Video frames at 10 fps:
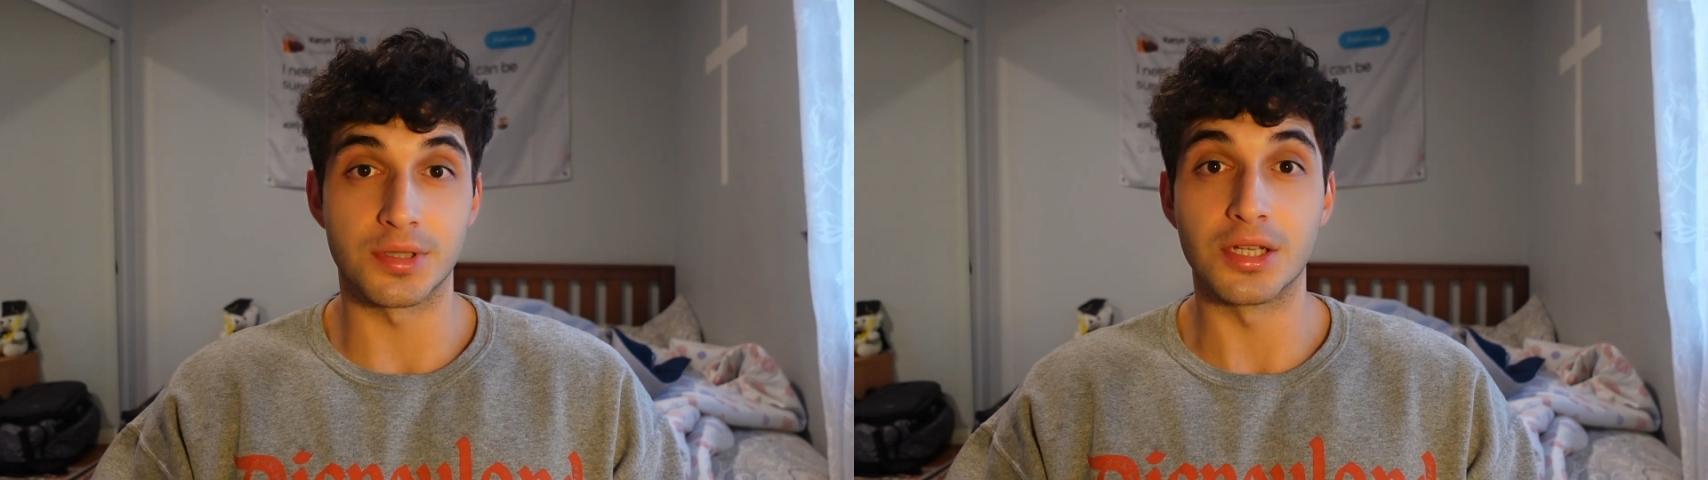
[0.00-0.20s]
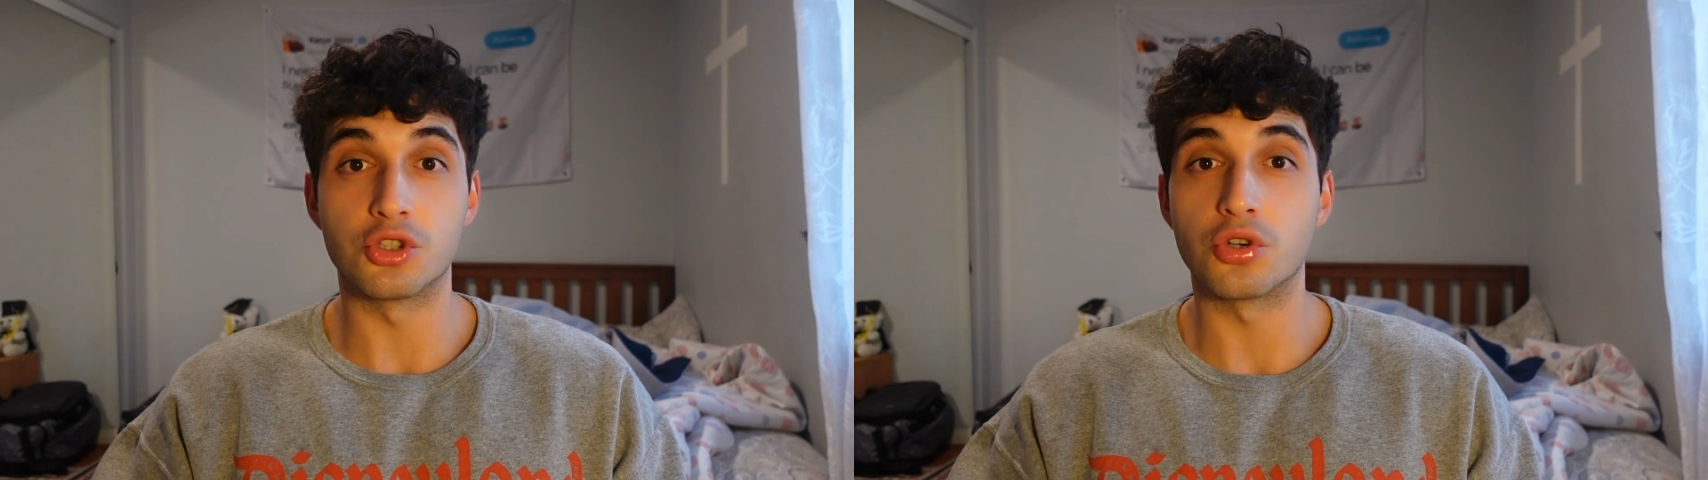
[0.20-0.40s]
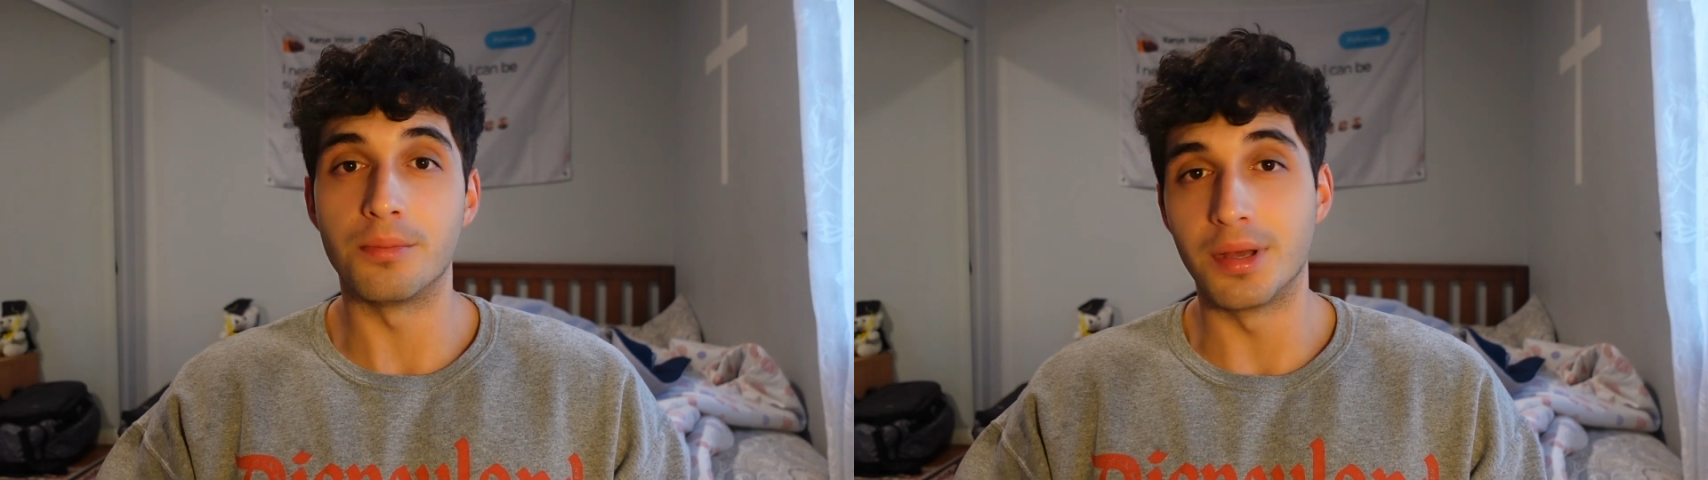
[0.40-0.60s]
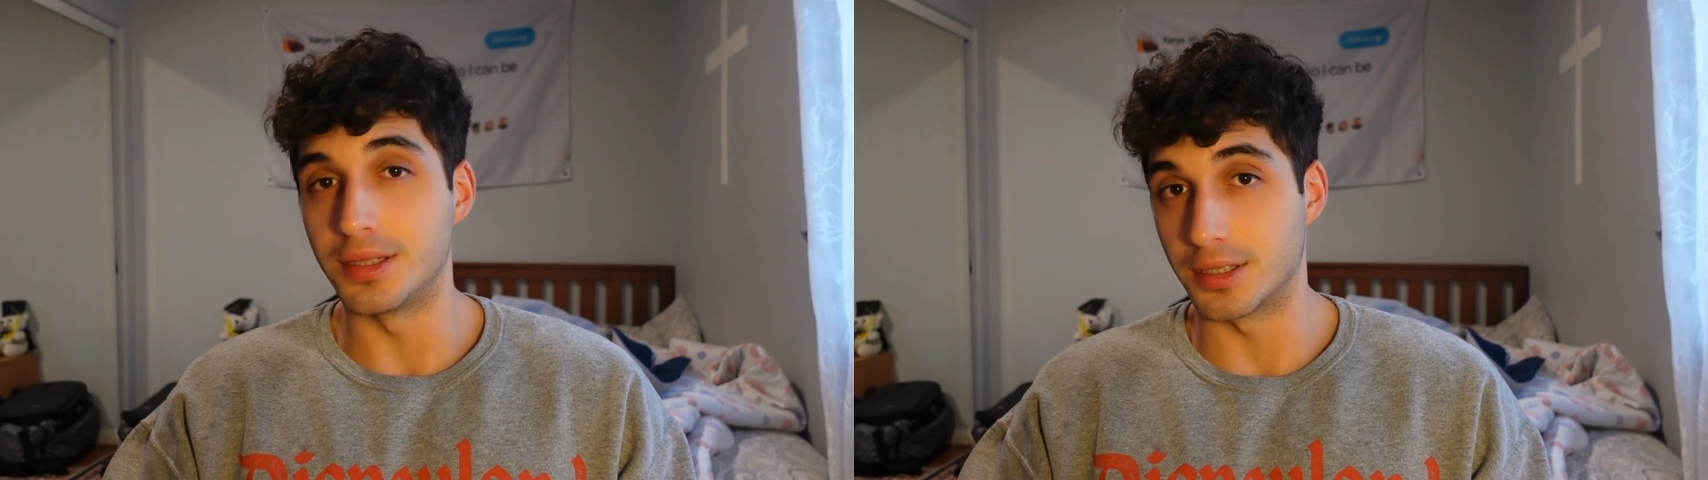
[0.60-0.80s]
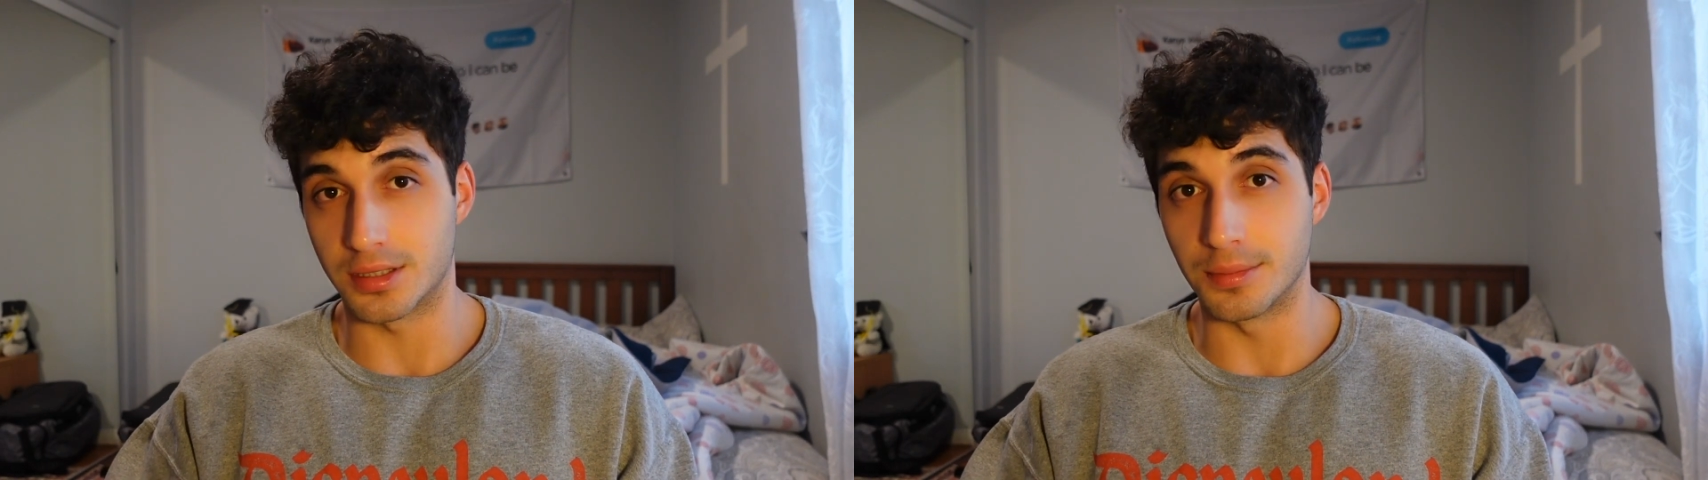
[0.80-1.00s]
a
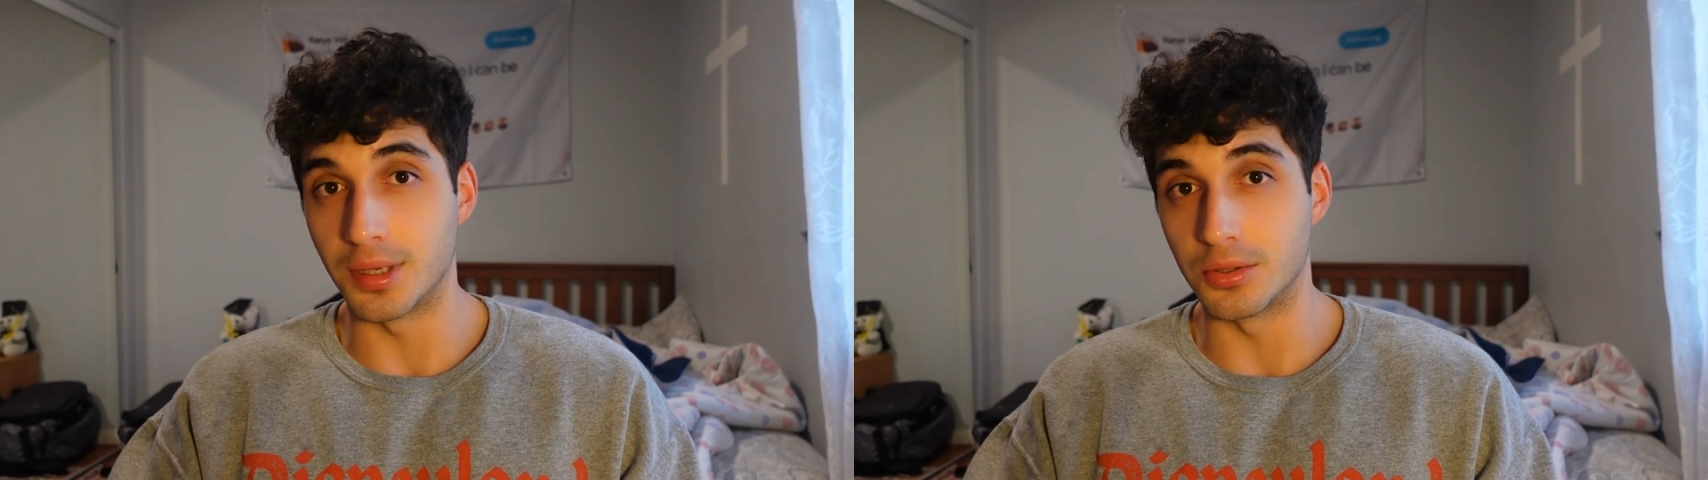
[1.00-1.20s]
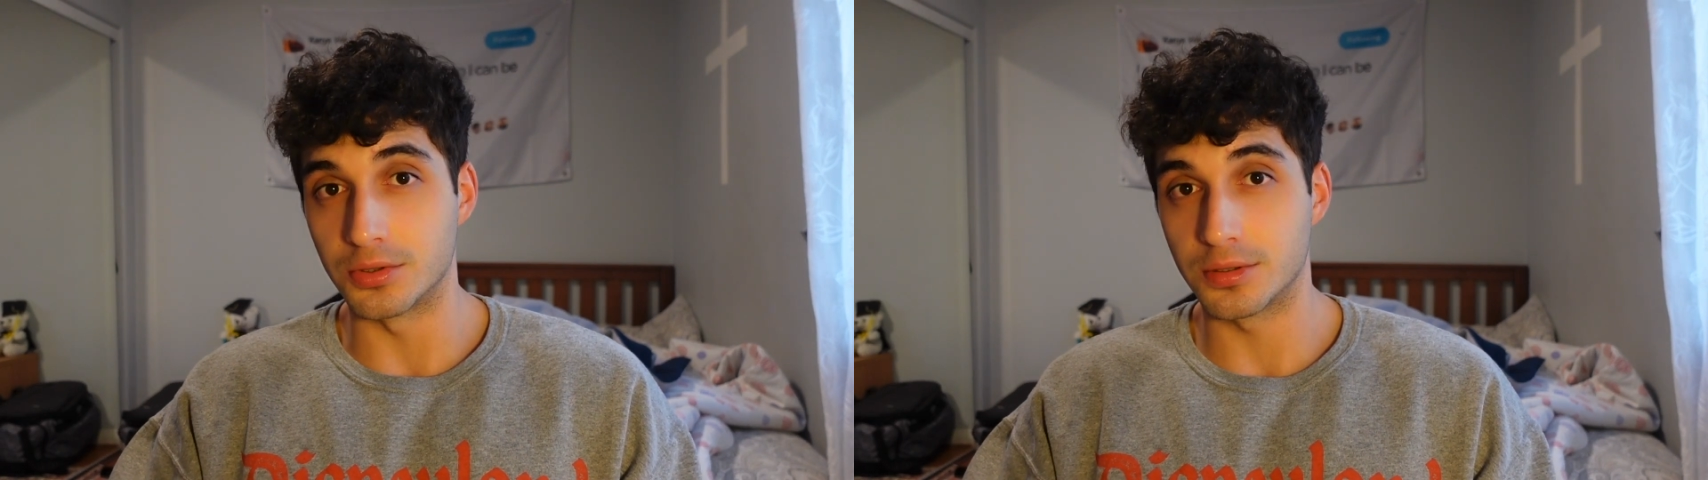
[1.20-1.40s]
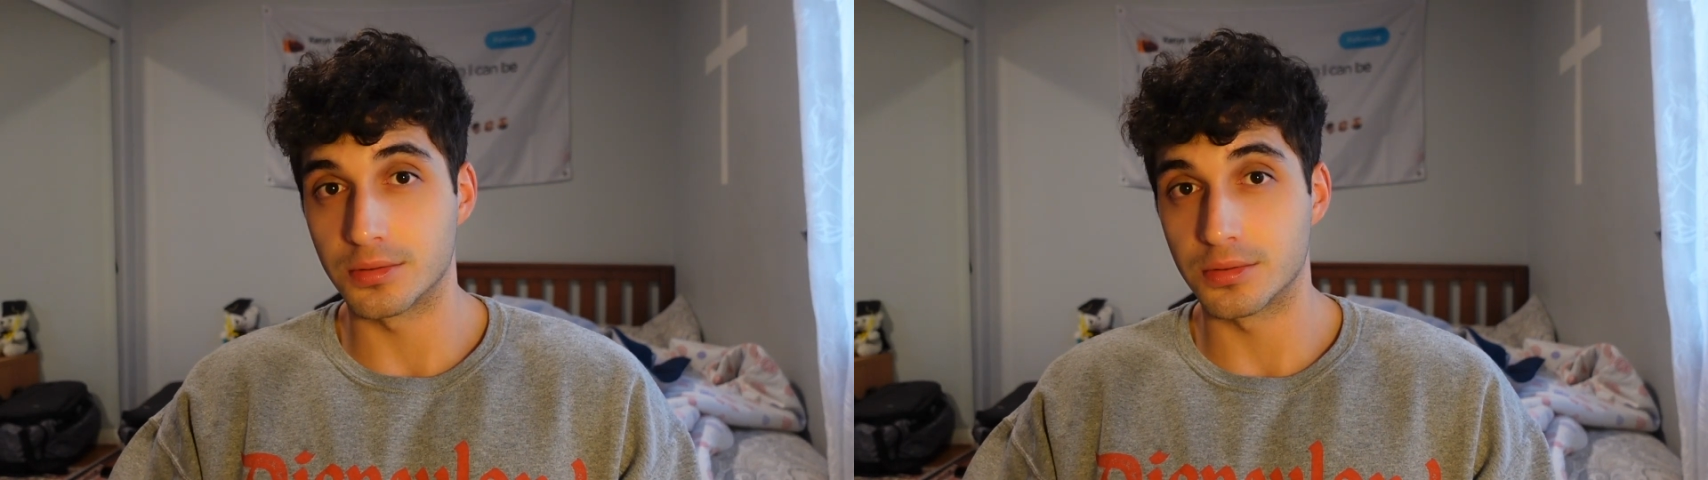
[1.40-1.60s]
tremendous amount.